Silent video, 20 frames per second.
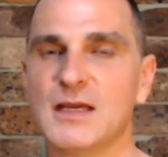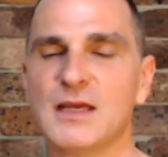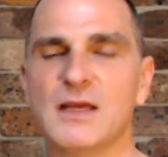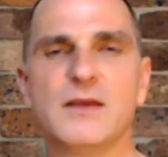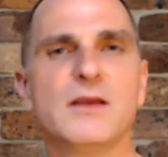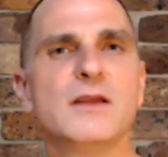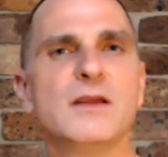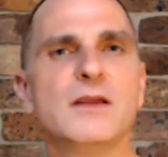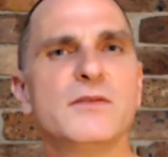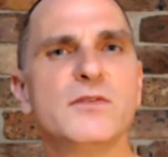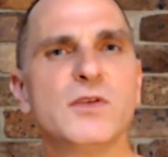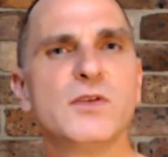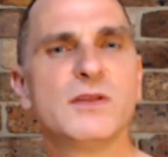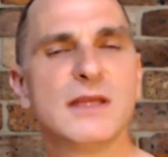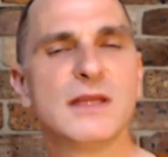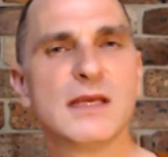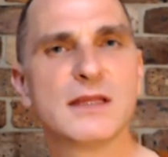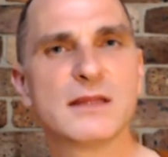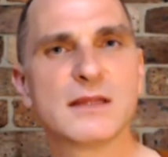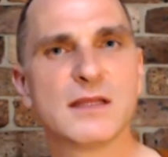And if you
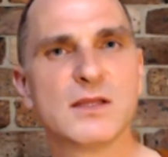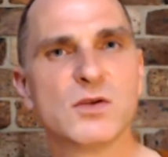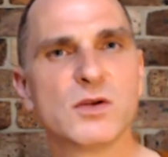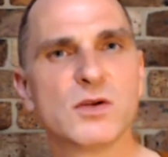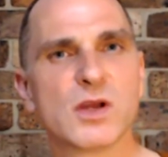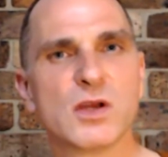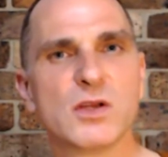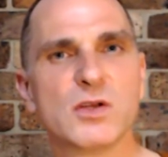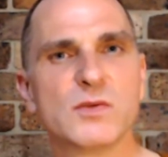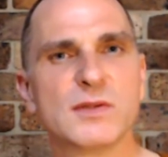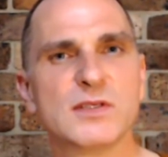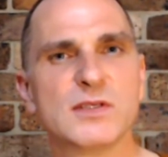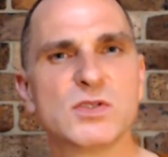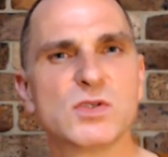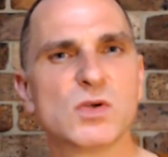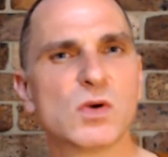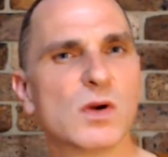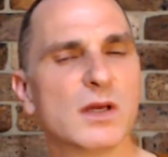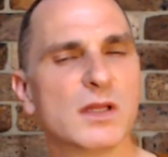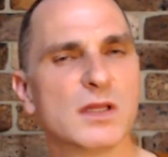think that you're going to
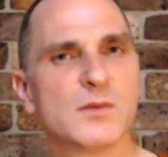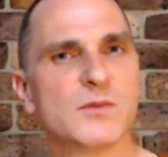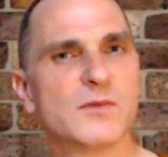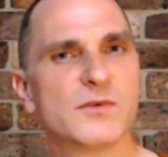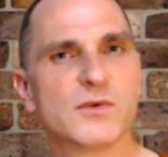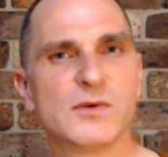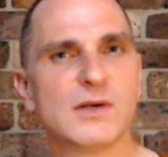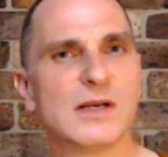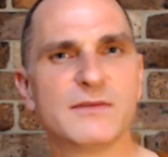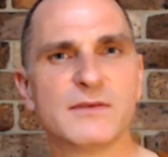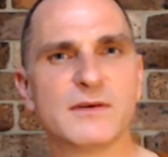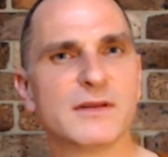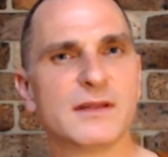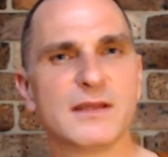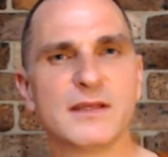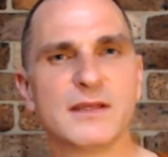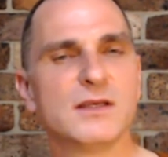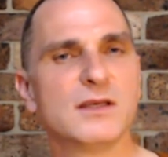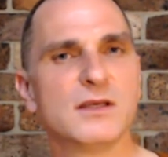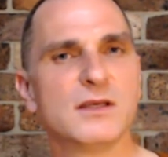enjoy them forever,
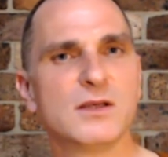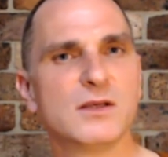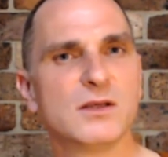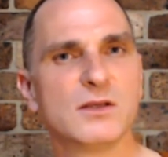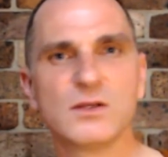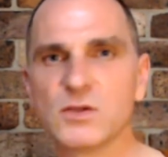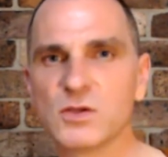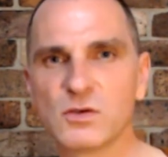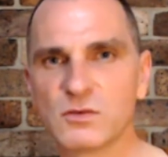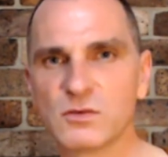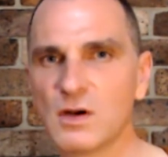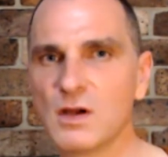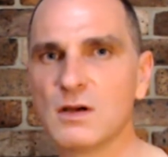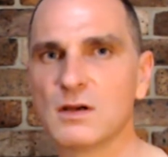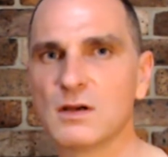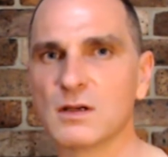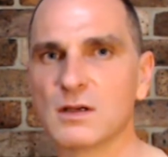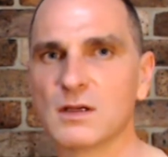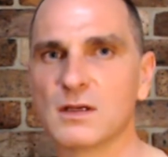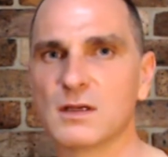then you're
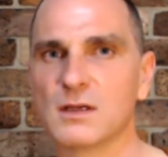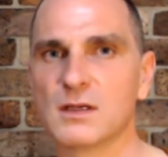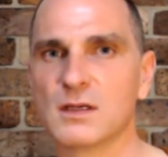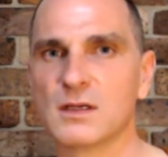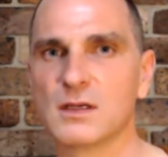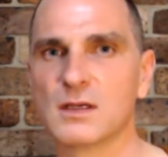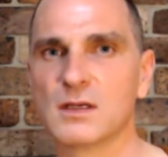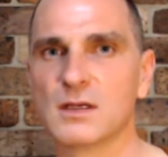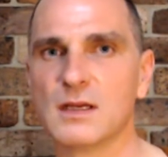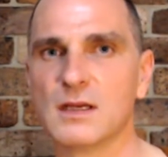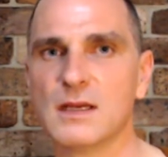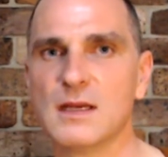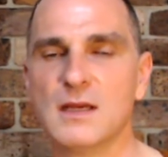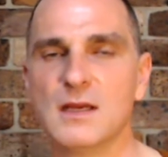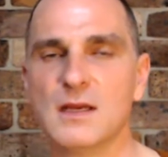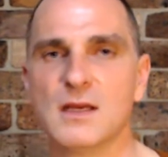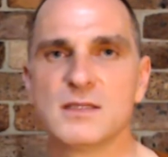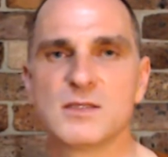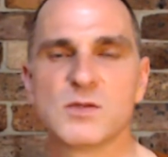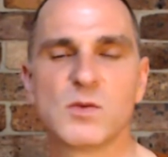wrong.
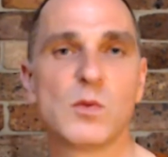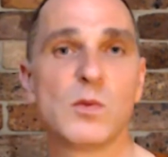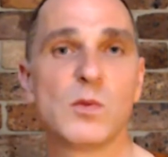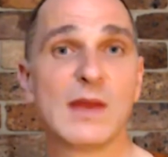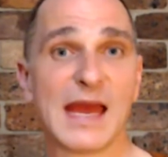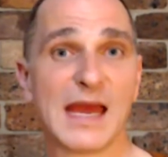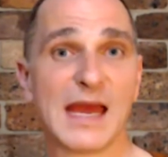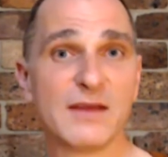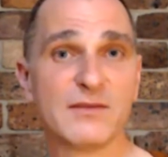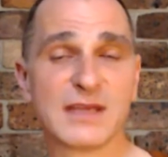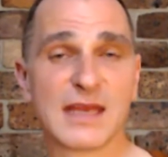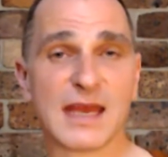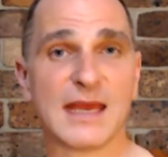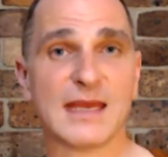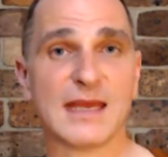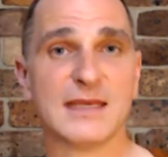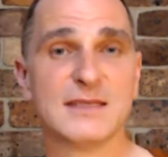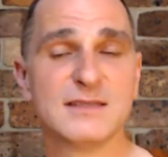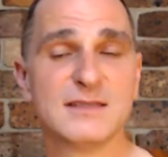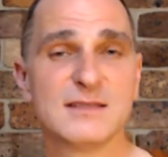So when we have
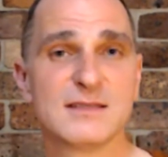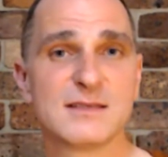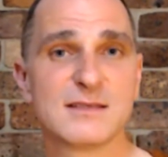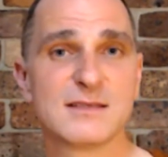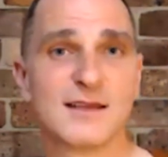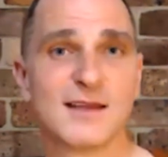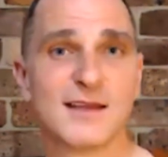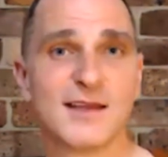gains,